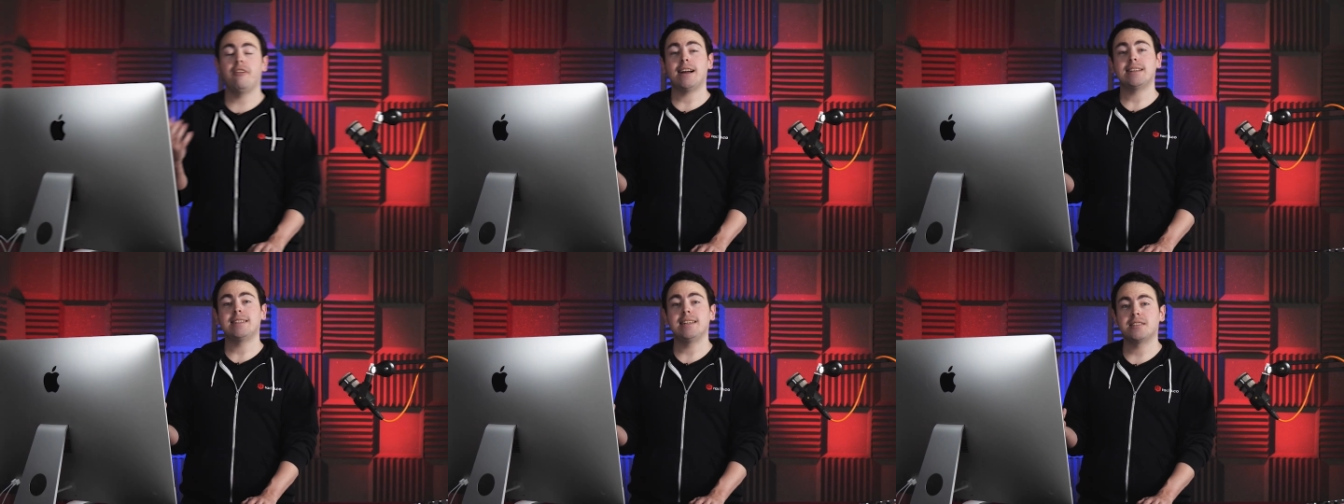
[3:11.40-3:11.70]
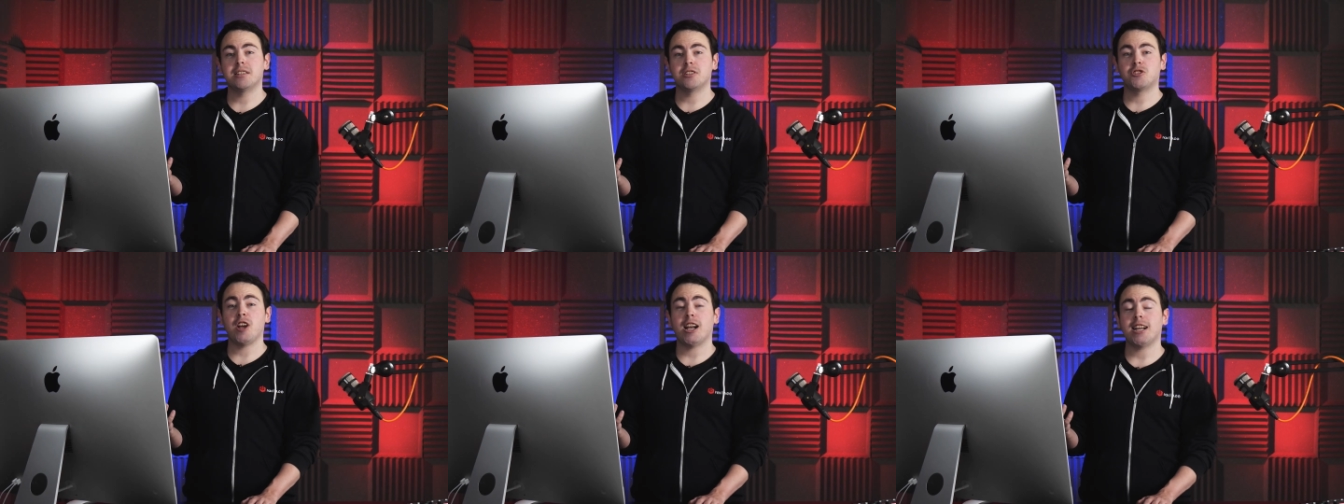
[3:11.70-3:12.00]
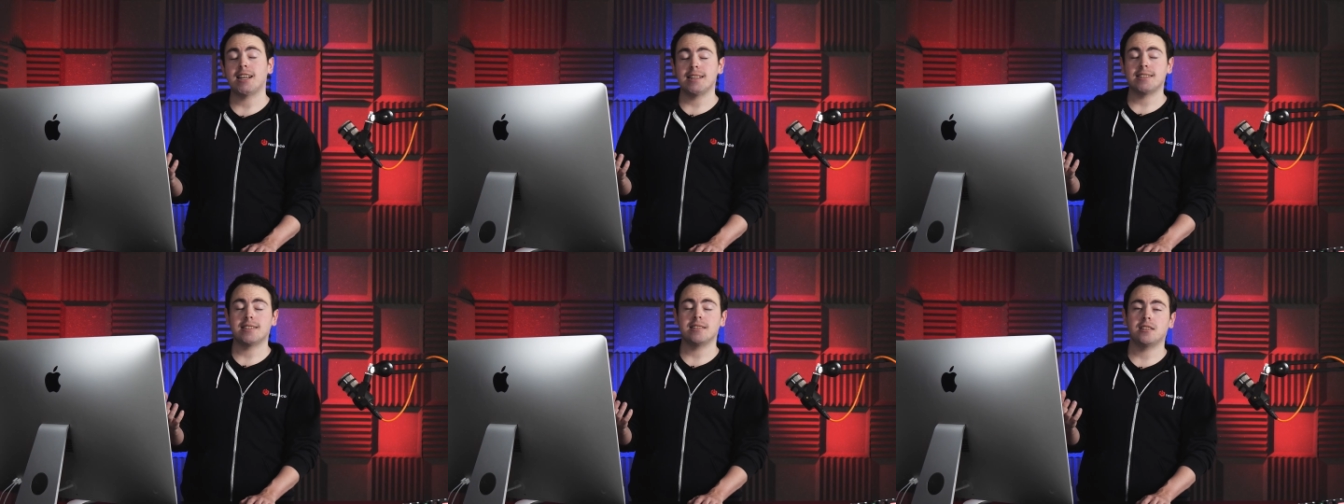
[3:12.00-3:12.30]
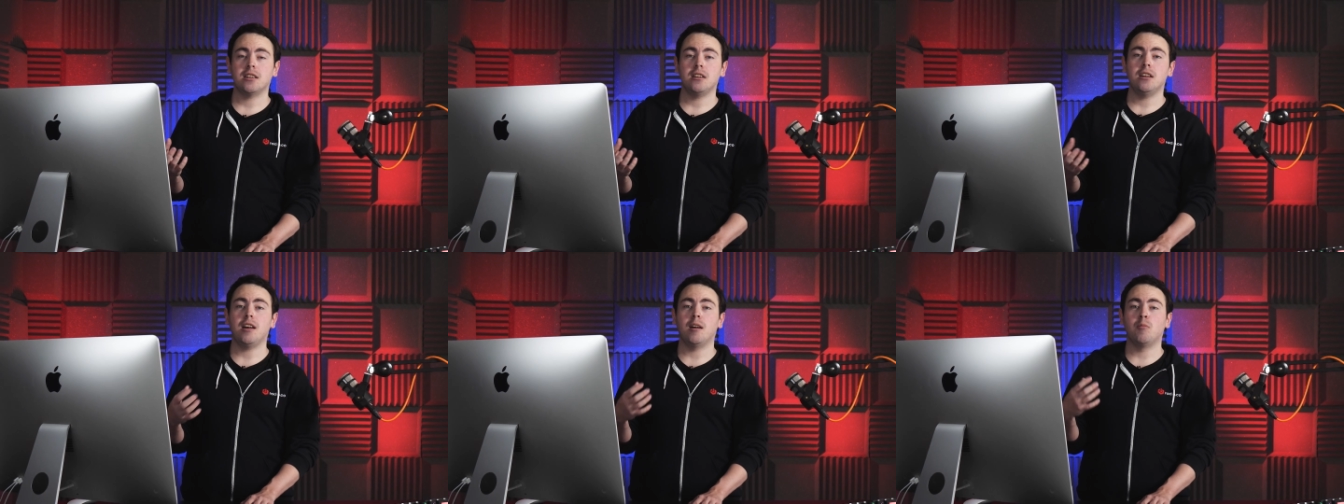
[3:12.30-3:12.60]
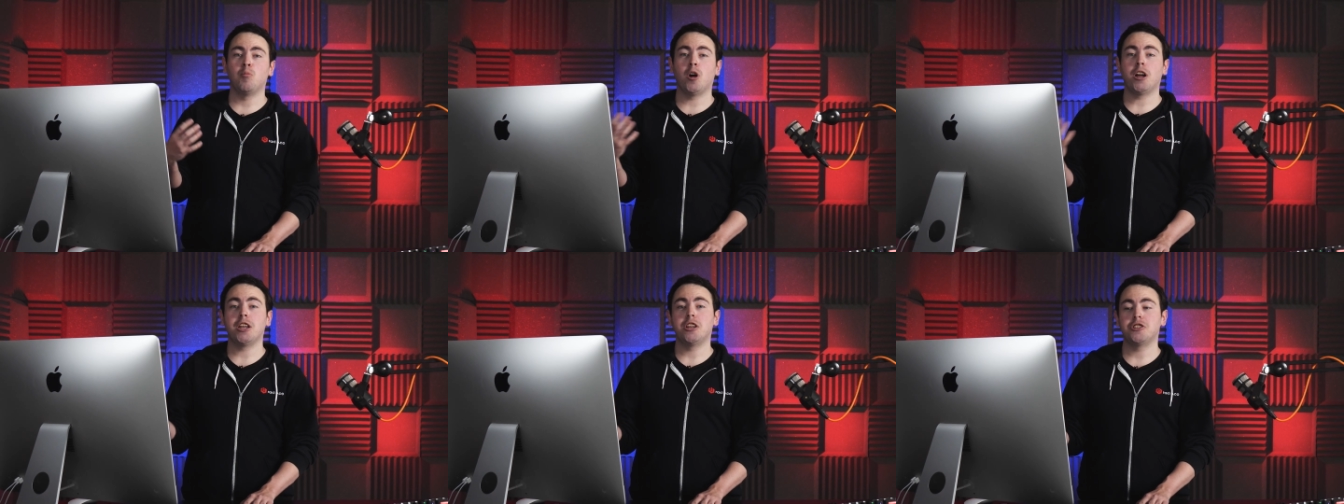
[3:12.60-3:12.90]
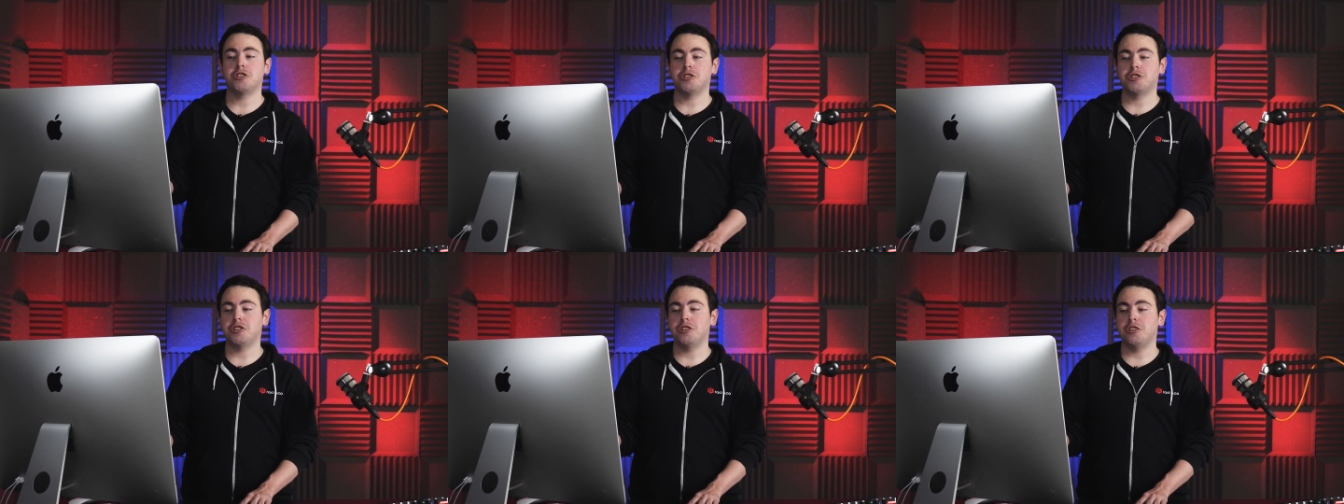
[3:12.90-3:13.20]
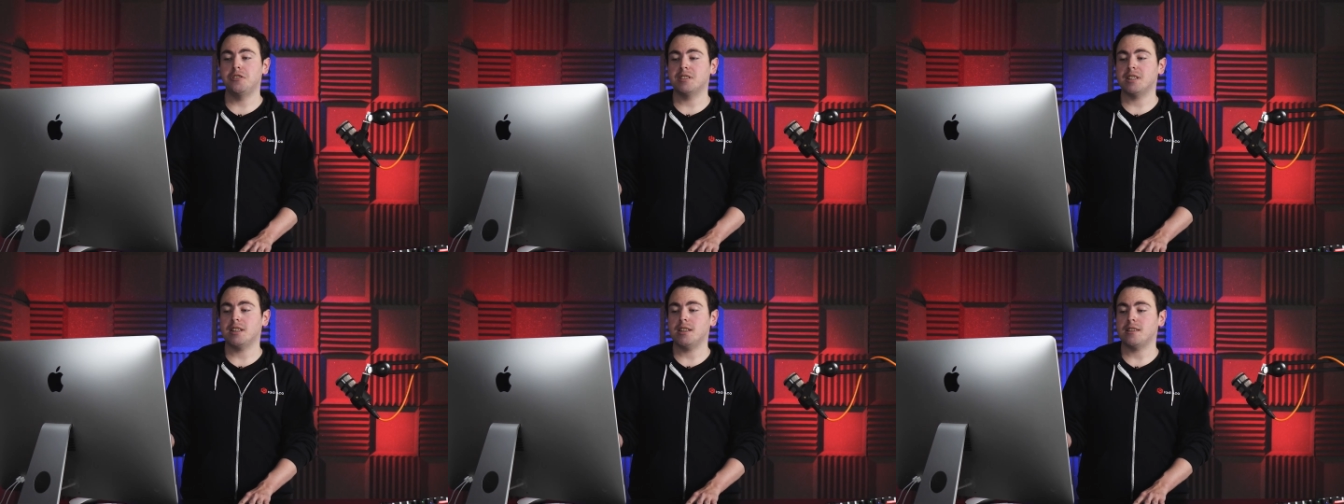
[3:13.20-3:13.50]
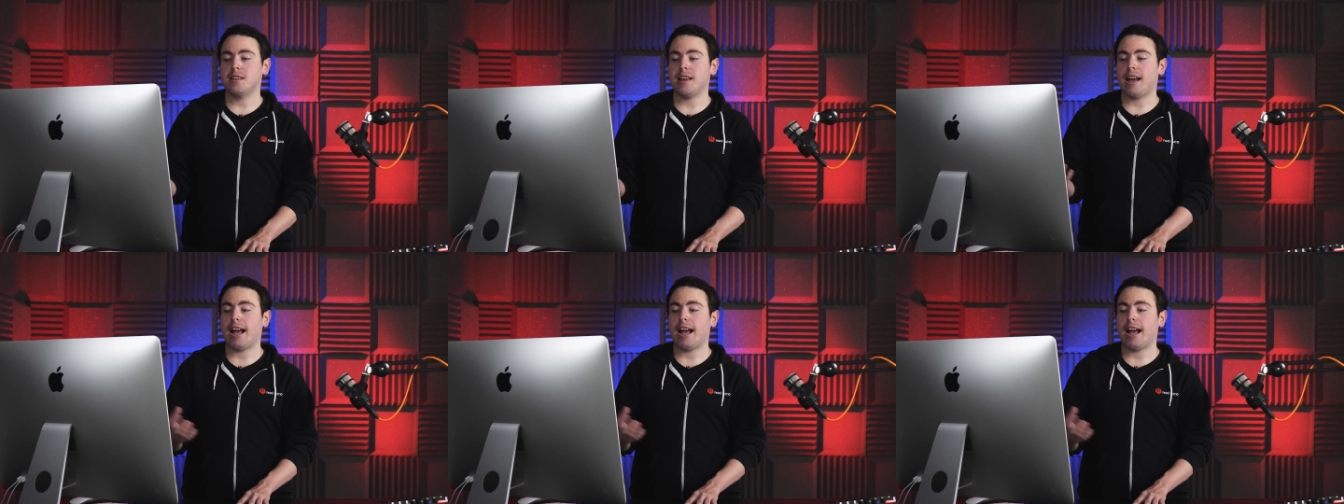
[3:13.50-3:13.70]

that is the track editor and why you should use it.